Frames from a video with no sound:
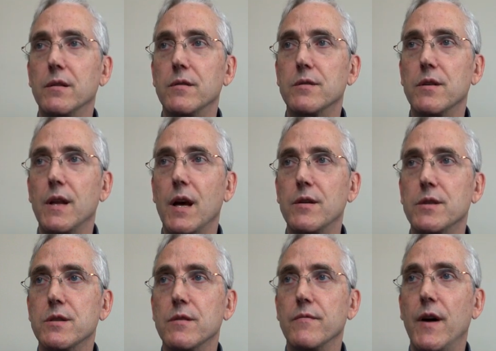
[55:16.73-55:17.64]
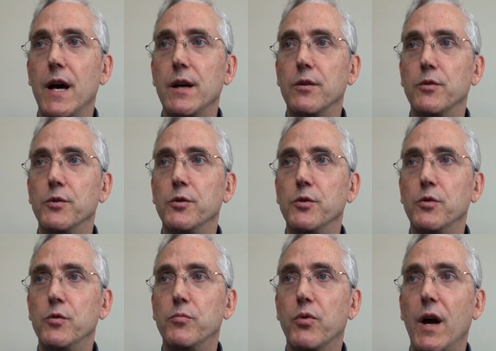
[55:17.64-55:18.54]
So that's File,
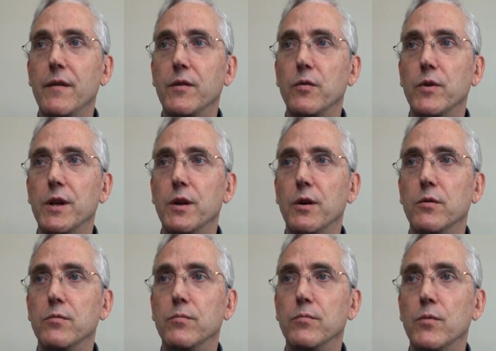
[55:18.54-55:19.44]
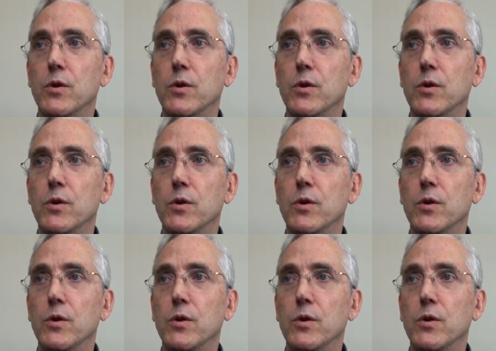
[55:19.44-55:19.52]
New Private Window.